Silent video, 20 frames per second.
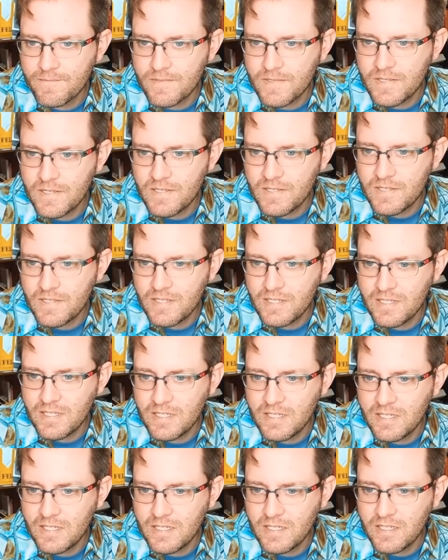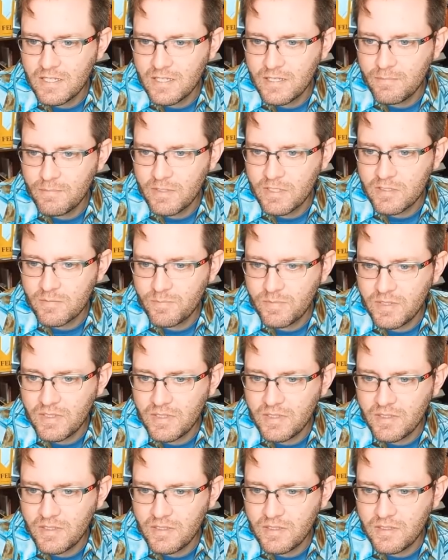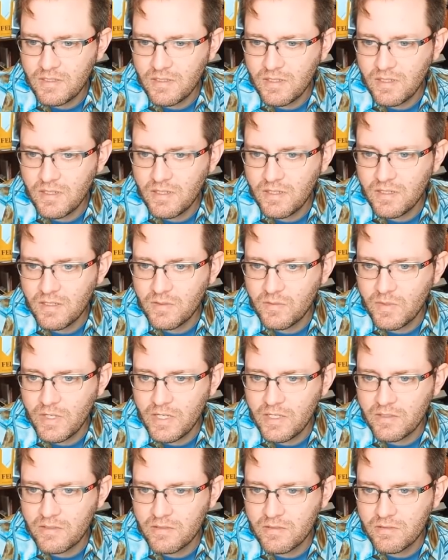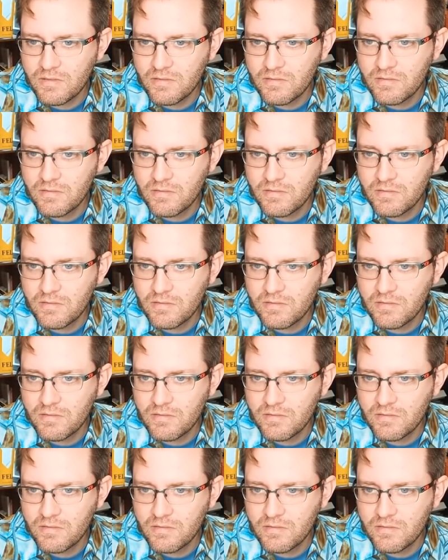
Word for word: Uh, must be on Reddit.